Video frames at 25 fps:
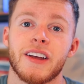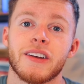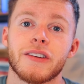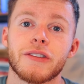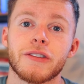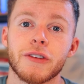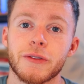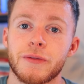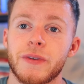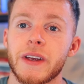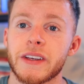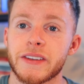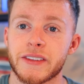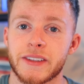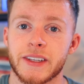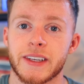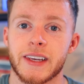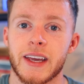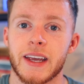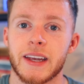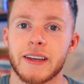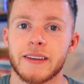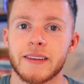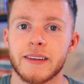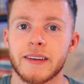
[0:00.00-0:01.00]

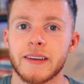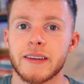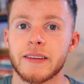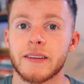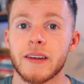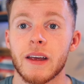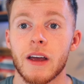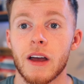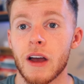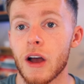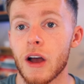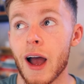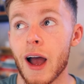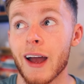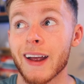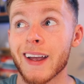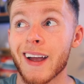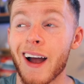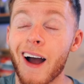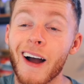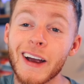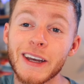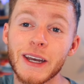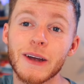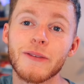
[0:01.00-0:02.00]
sophisticated,
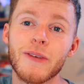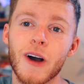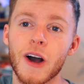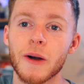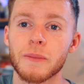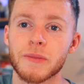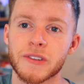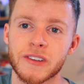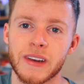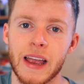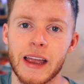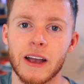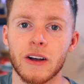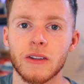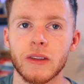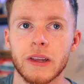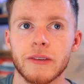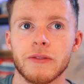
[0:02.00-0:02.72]
kind of upscale.